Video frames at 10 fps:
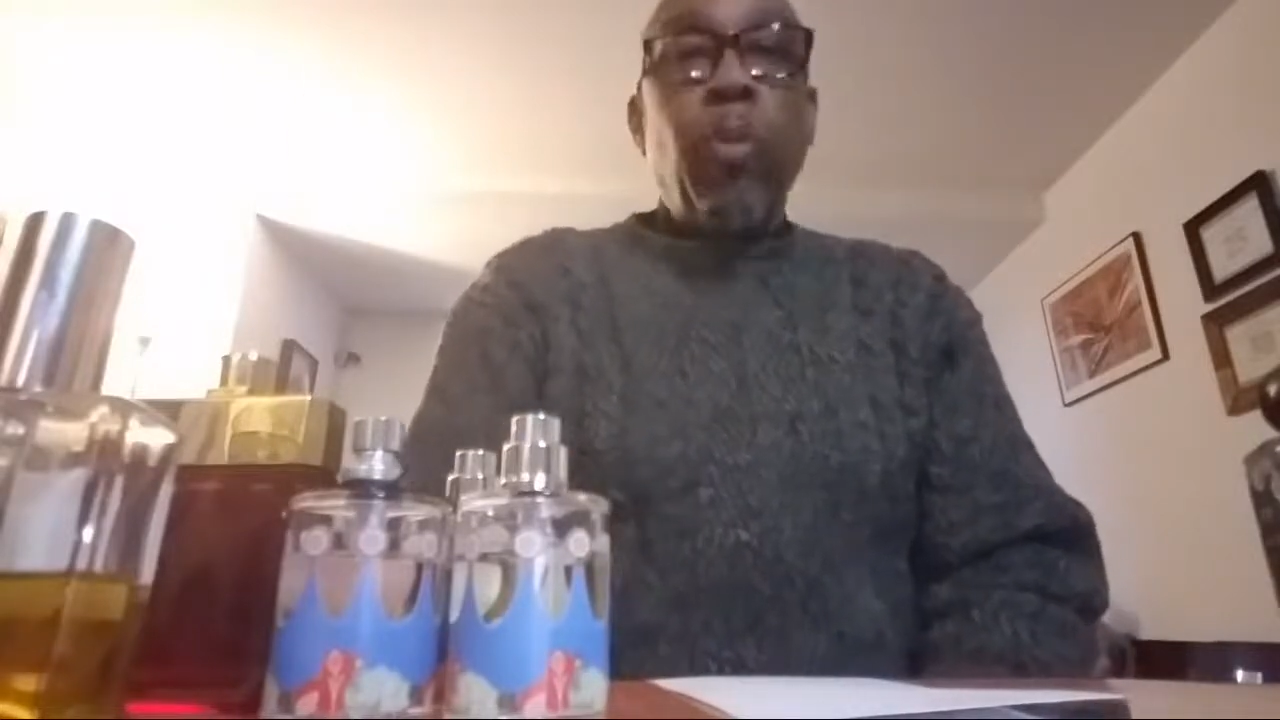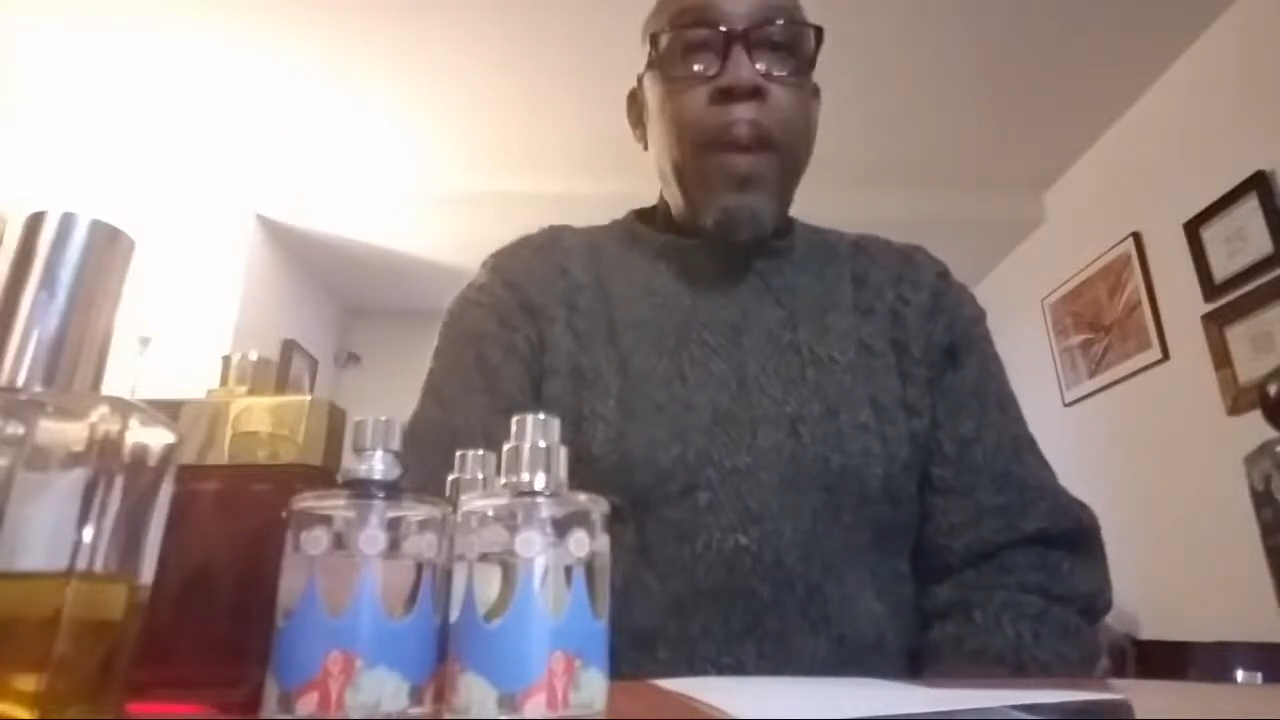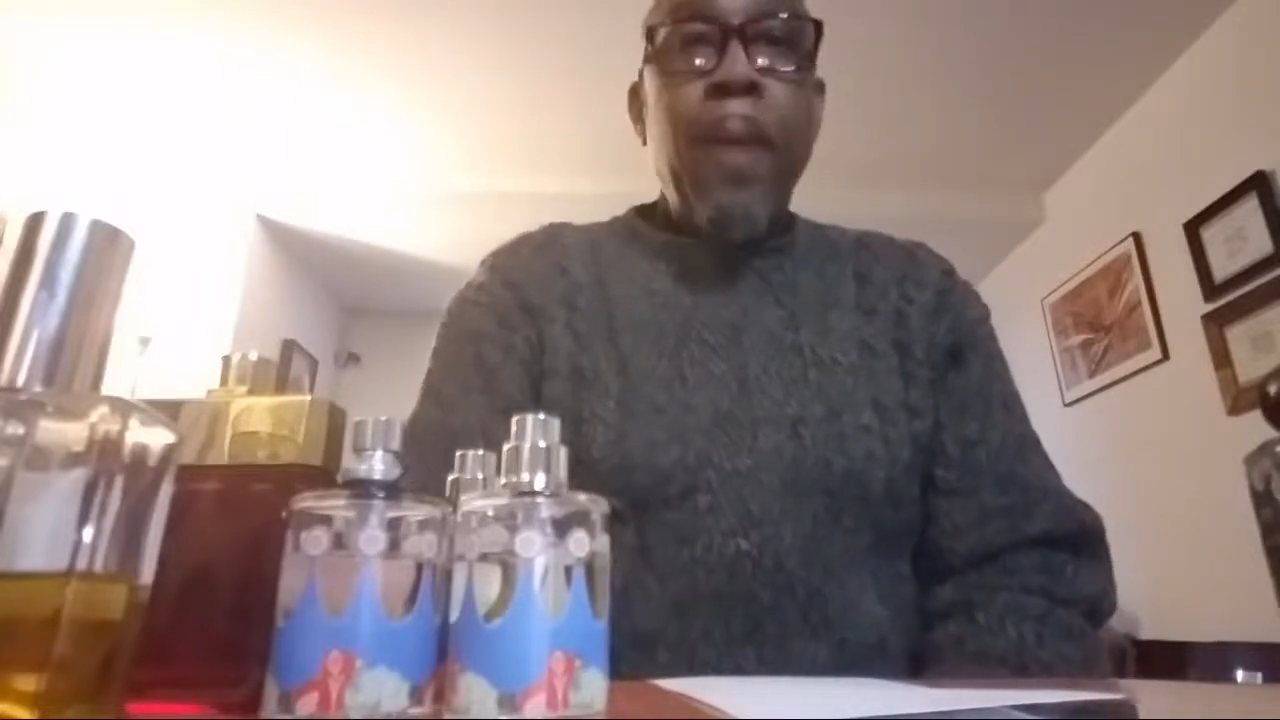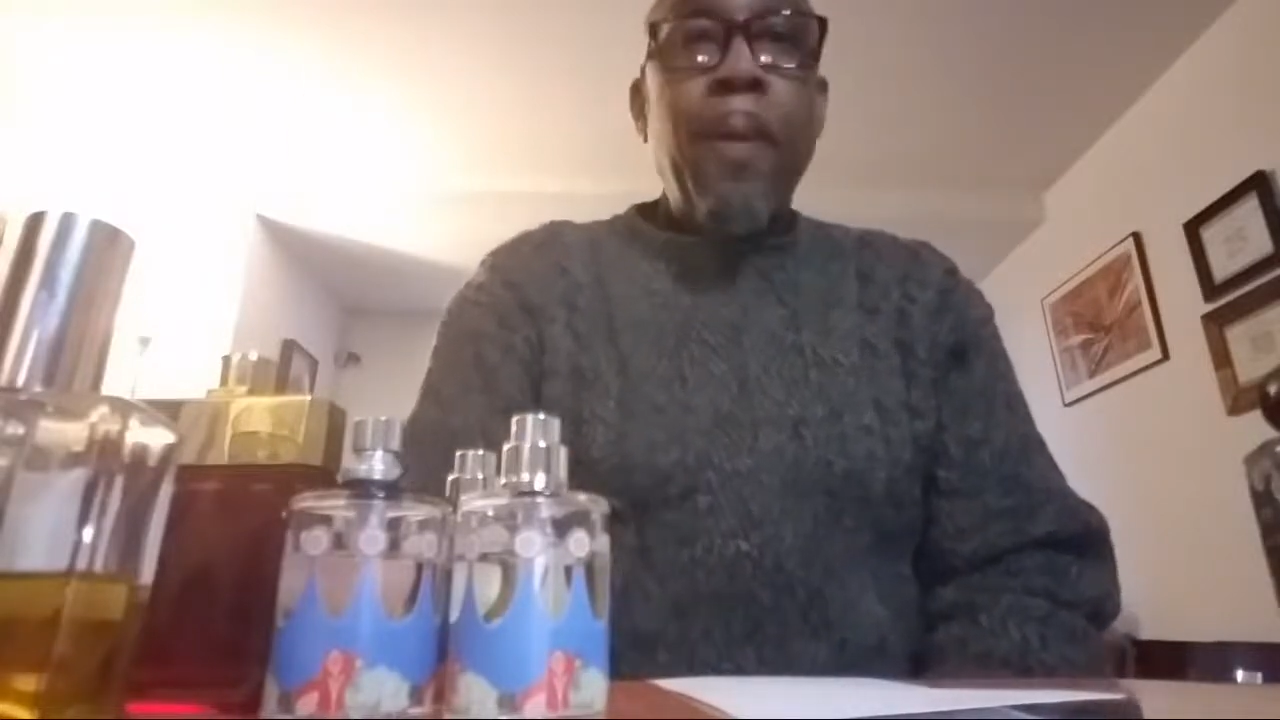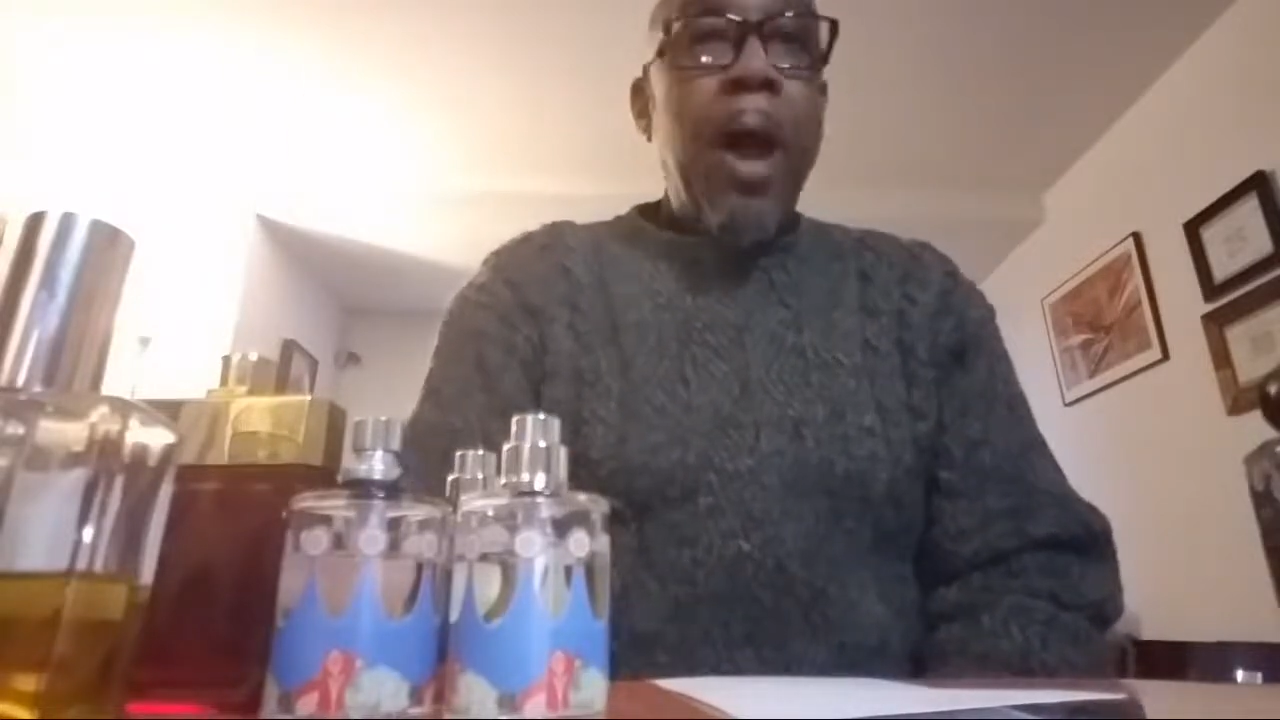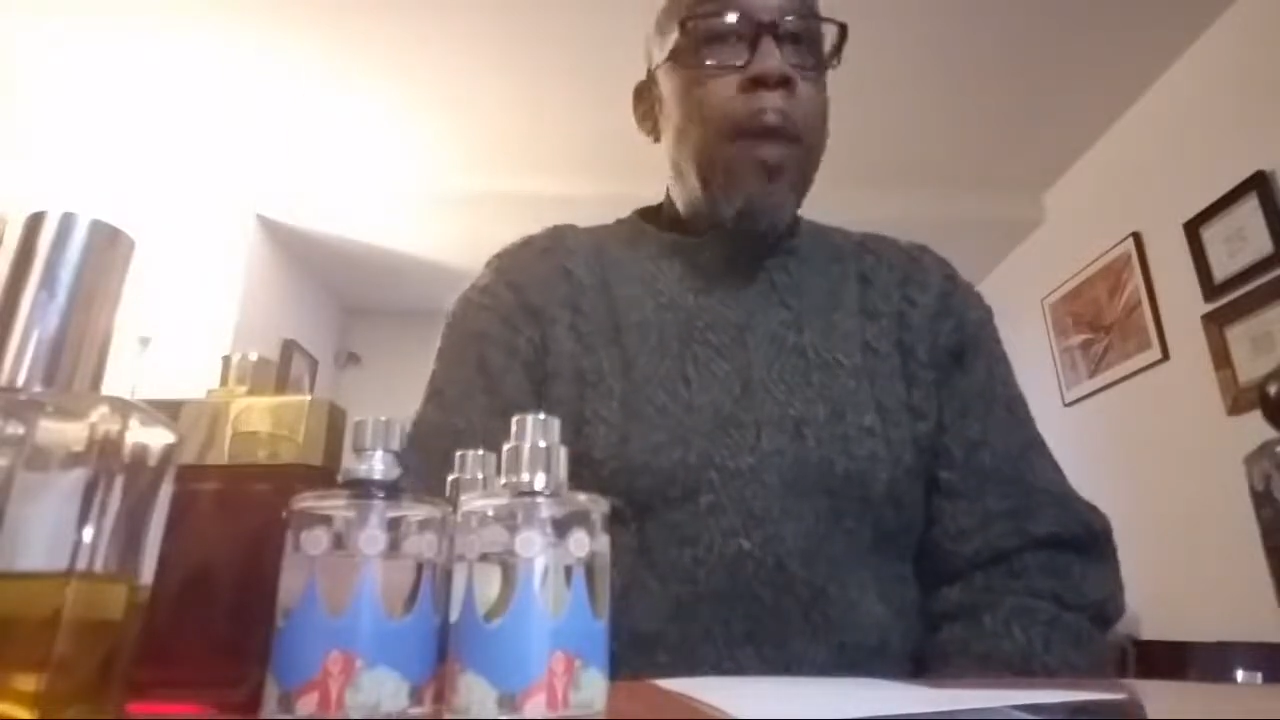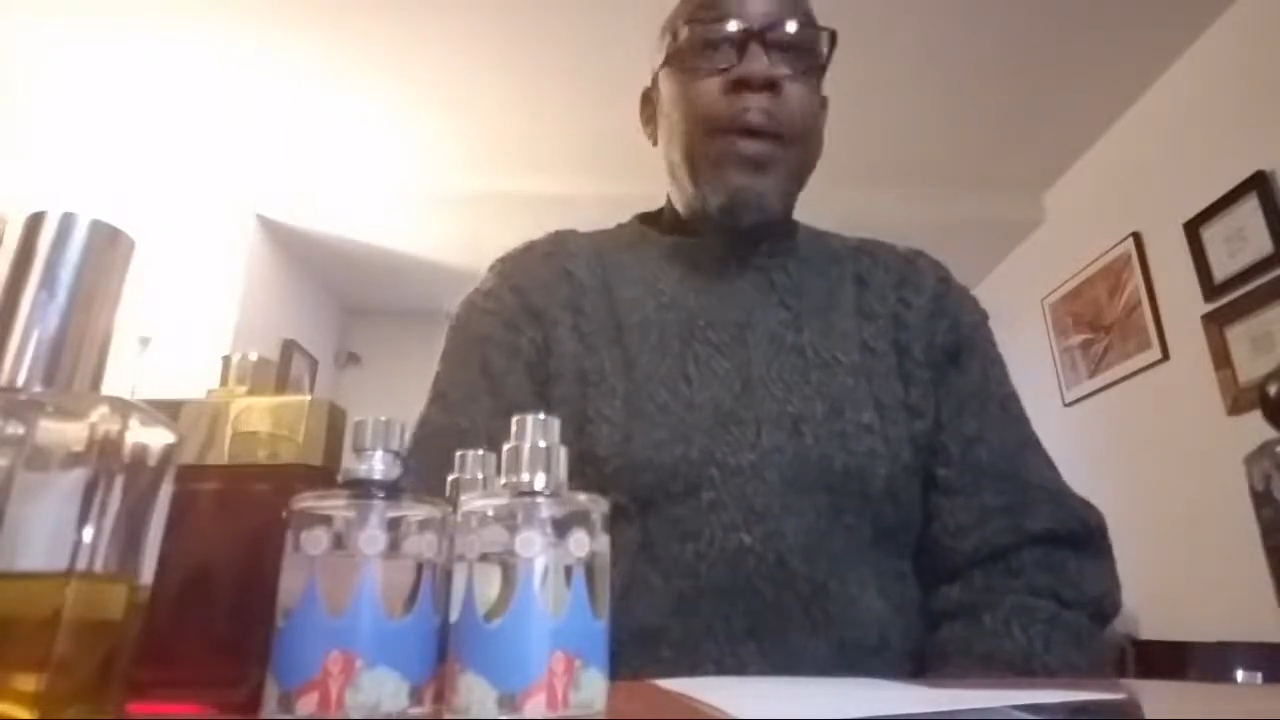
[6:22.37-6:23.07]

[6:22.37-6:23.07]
PayPal,